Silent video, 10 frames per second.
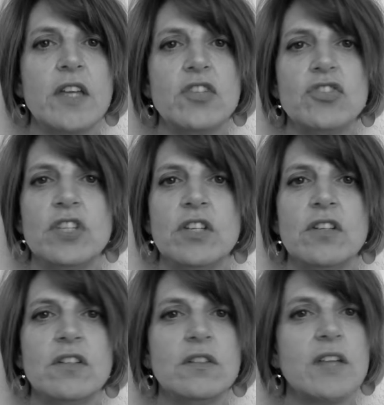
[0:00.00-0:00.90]
and
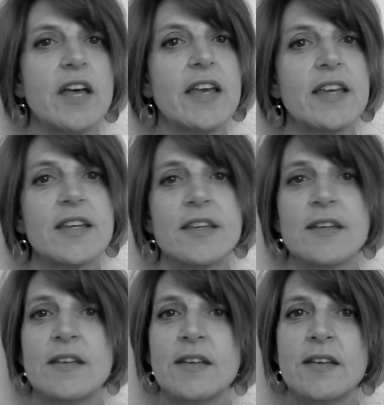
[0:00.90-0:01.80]
jiggle like
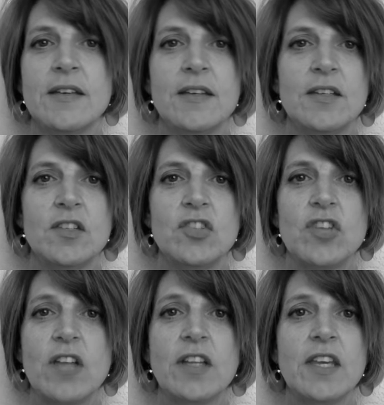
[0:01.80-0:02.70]

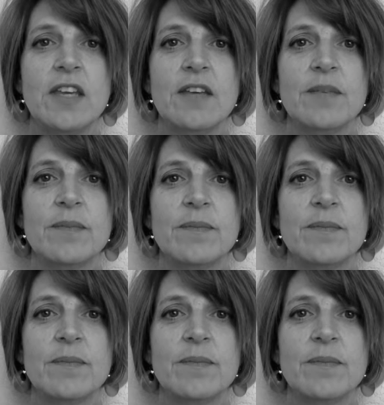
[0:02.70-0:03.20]
jelly.